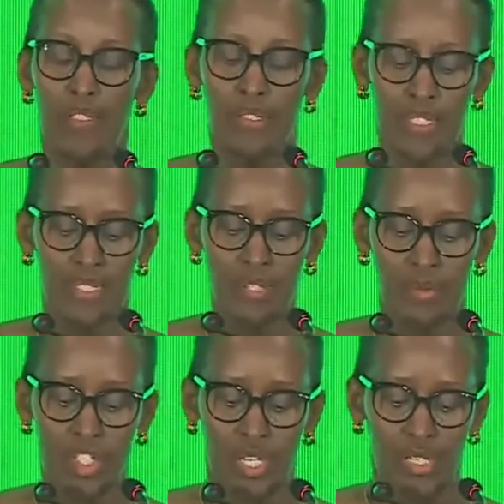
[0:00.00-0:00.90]

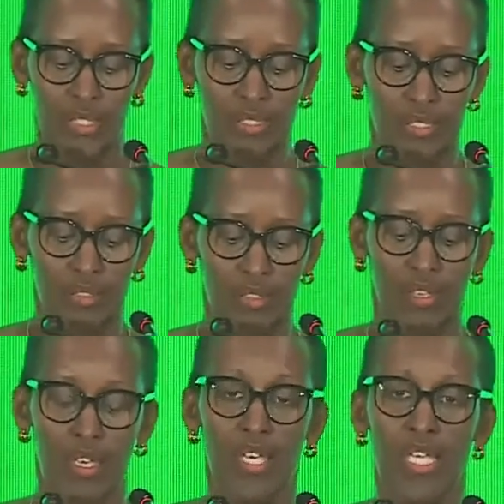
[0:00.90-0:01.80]
Distinguished guests,
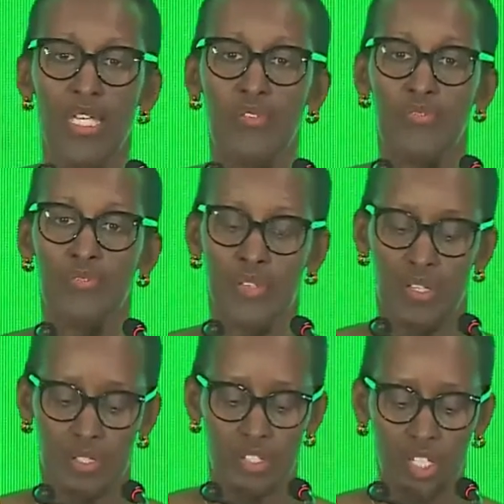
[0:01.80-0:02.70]
if
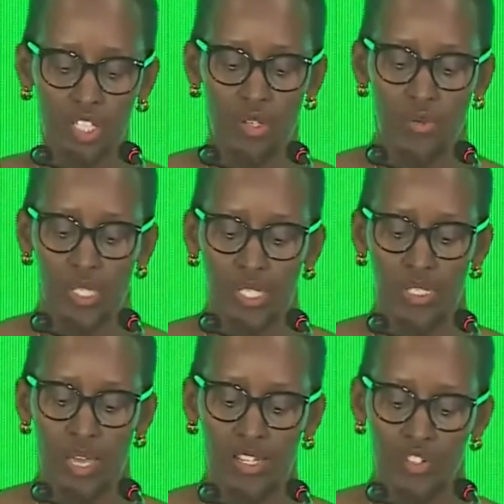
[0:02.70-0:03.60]
not
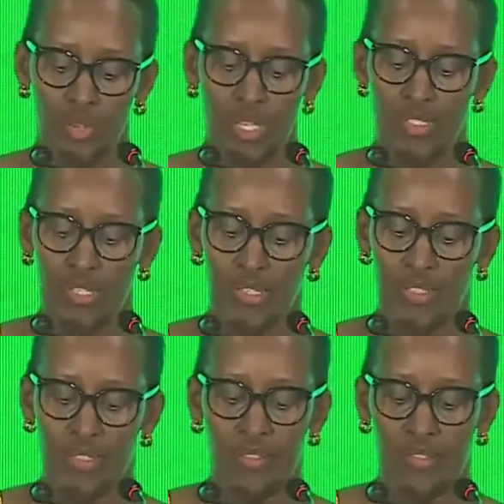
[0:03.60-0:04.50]
already, I trust
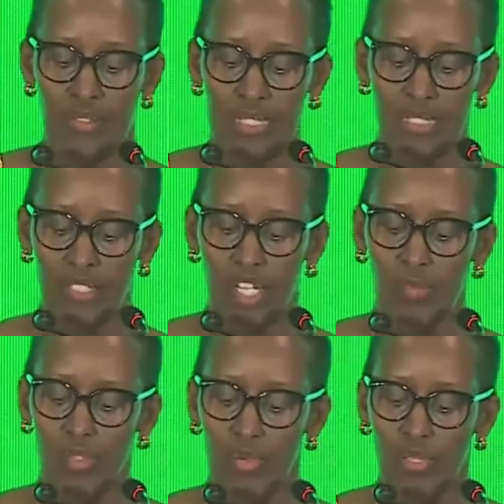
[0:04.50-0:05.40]
that this
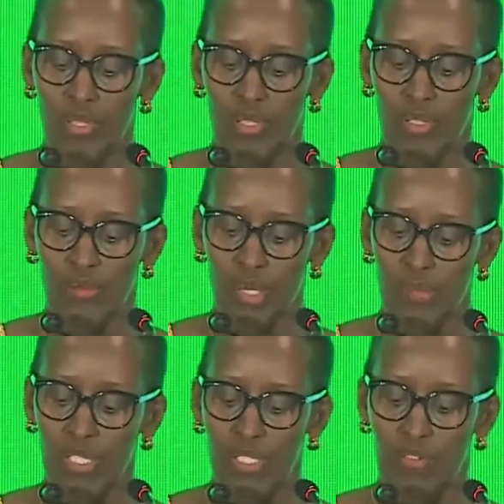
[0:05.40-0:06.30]
Commonwealth
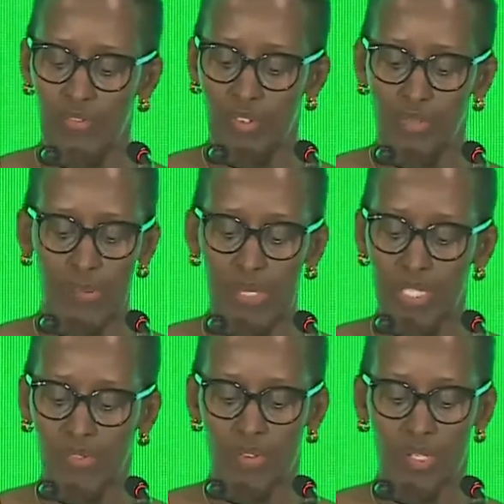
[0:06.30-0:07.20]

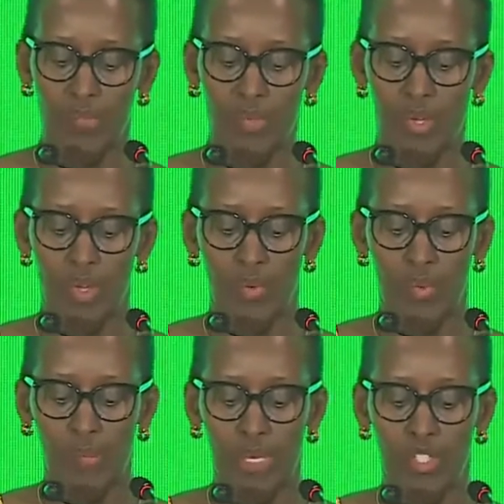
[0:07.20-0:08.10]
Women's Forum
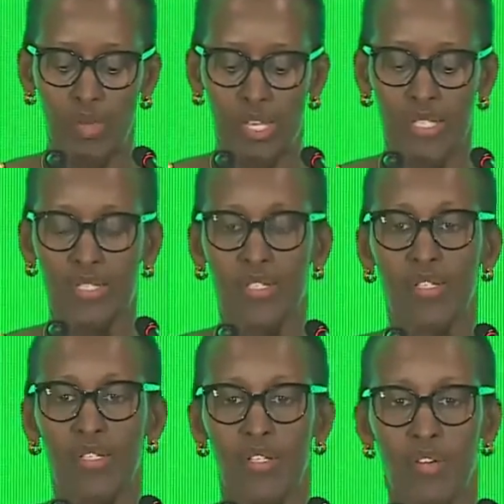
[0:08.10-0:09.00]
will make you as
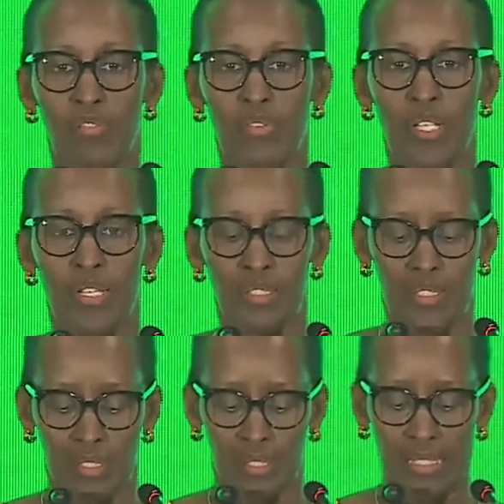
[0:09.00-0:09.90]

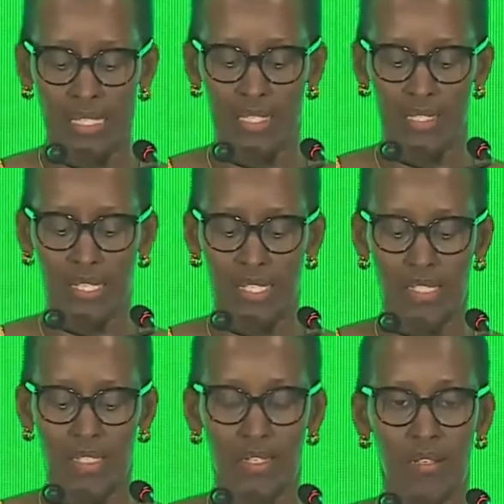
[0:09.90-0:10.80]
confident in
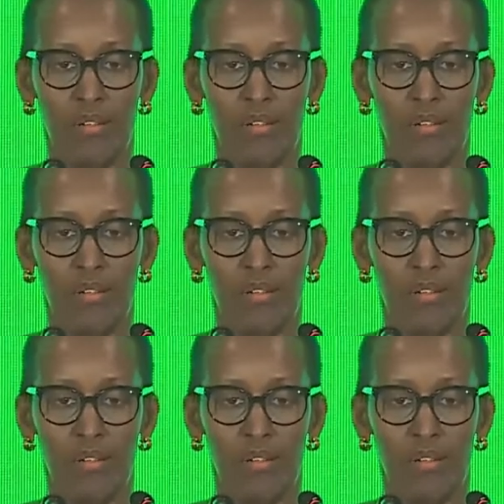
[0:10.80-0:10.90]
saying,